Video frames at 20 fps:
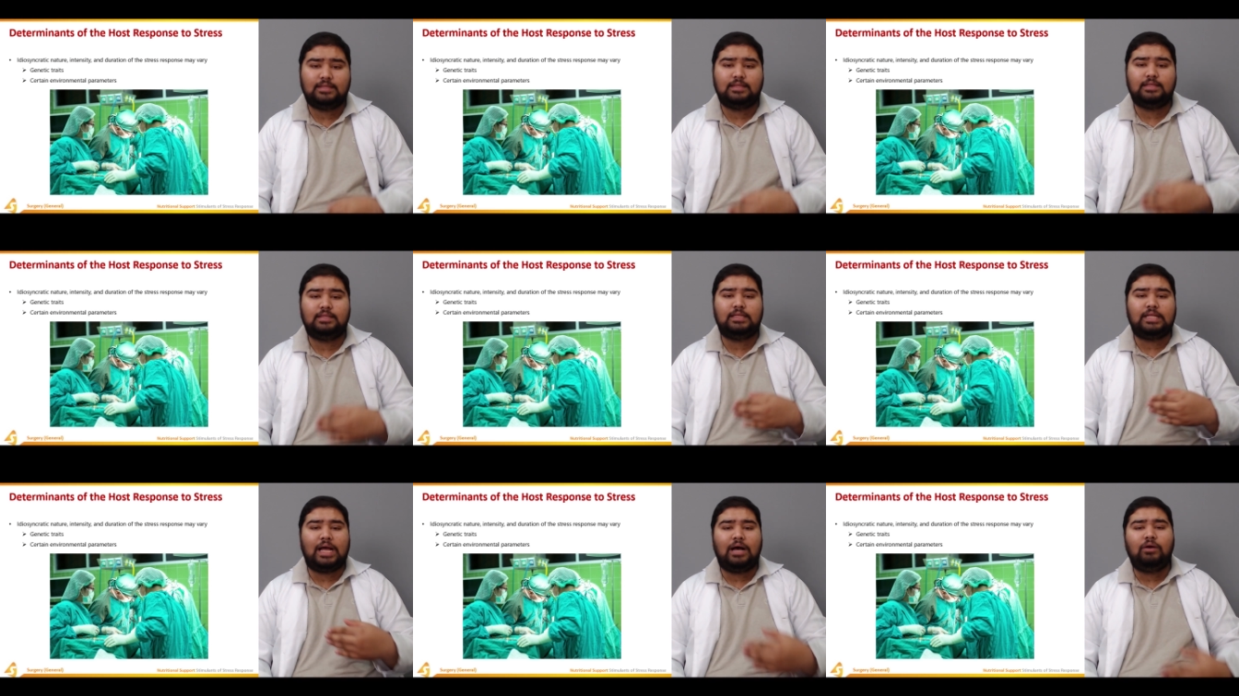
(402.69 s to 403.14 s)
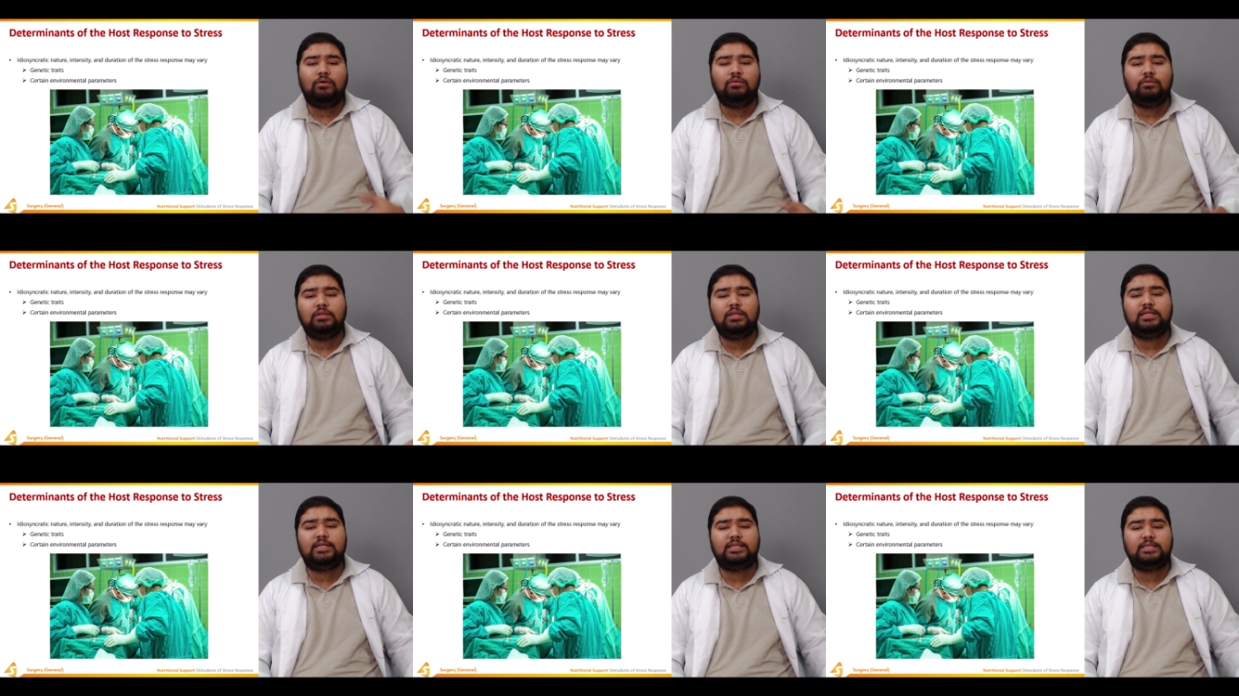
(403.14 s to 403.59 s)

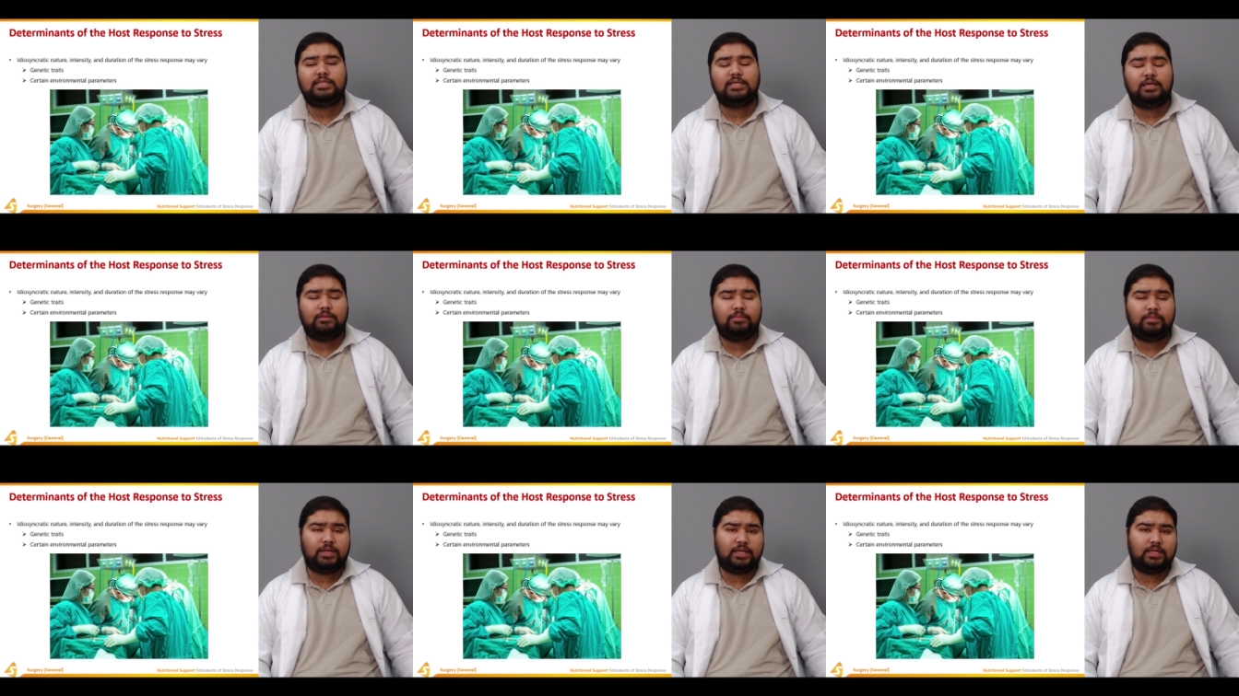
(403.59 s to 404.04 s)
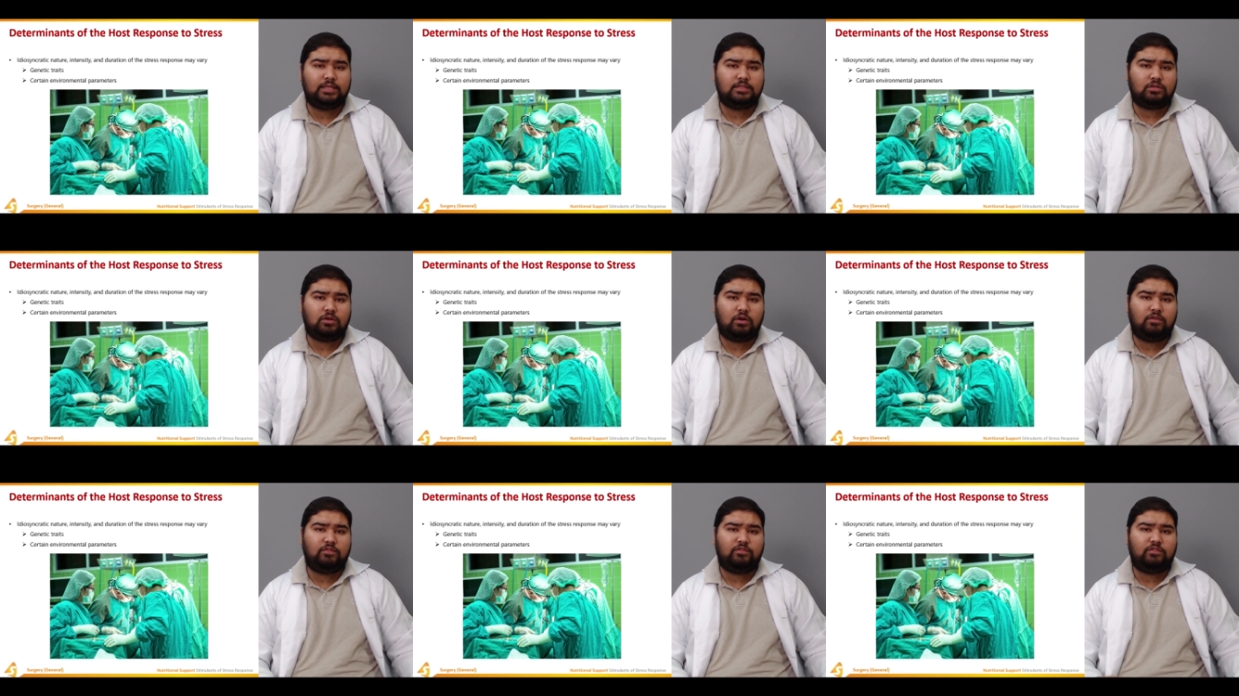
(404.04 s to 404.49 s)
Now, the
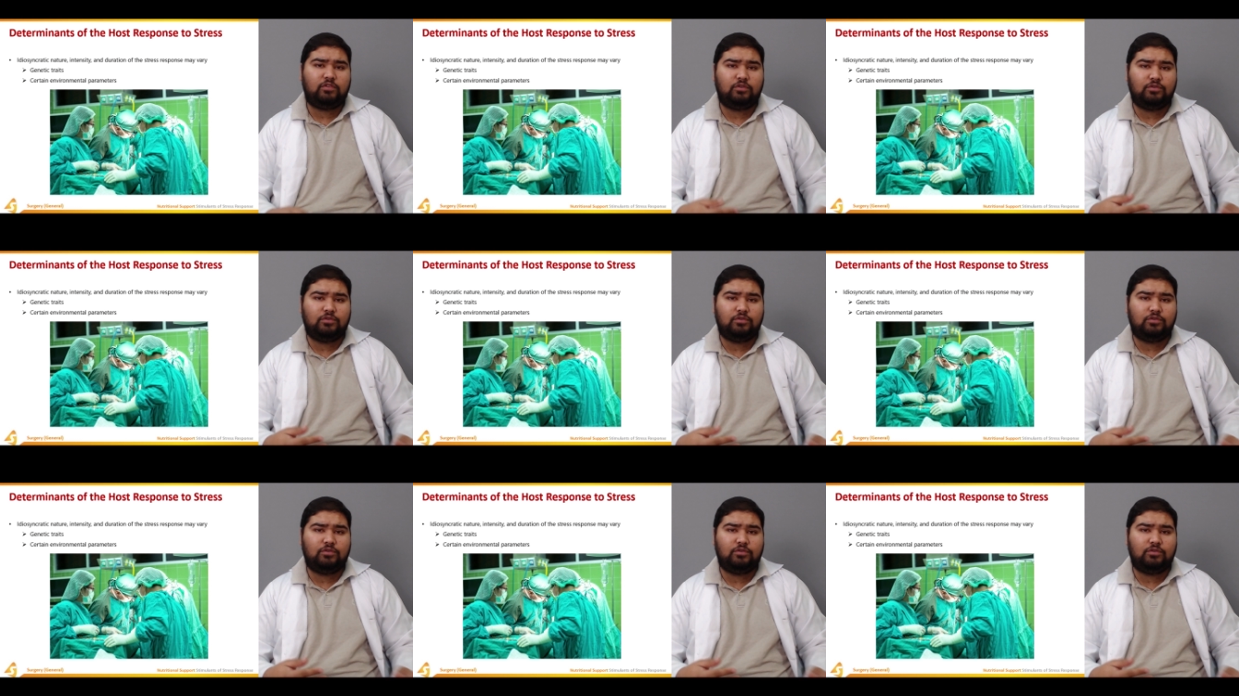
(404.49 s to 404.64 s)
determinants of